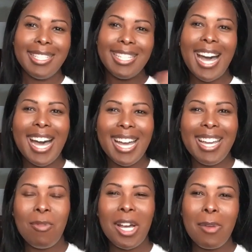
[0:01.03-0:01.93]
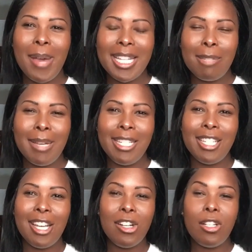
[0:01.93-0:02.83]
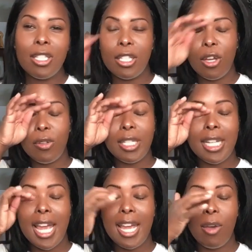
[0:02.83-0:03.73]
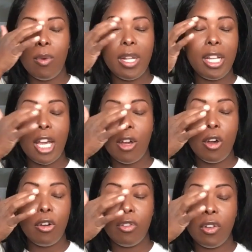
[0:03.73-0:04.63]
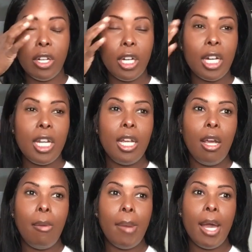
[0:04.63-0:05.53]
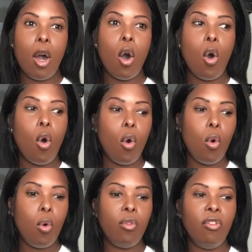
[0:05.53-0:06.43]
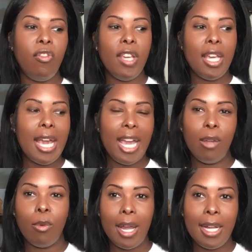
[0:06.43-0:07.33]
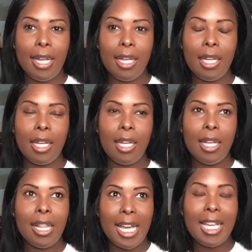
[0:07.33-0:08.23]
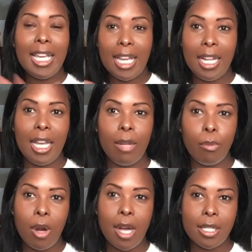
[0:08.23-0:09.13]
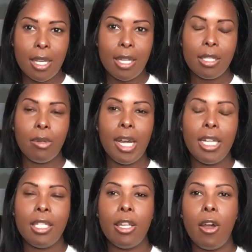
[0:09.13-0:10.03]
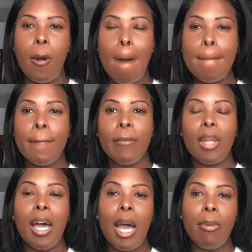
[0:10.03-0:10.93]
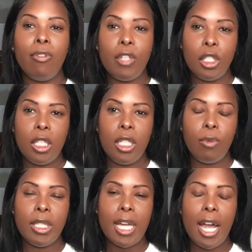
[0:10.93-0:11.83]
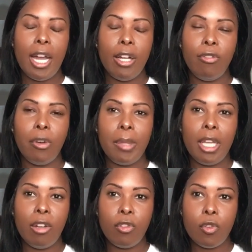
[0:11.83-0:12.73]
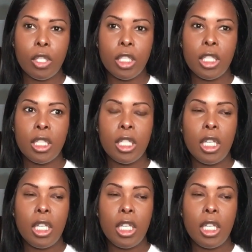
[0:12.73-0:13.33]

Hi, welcome back to my channel. So today I want to go over my whole VA rating, like getting it processed, right? So I'm officially retired from the Air Force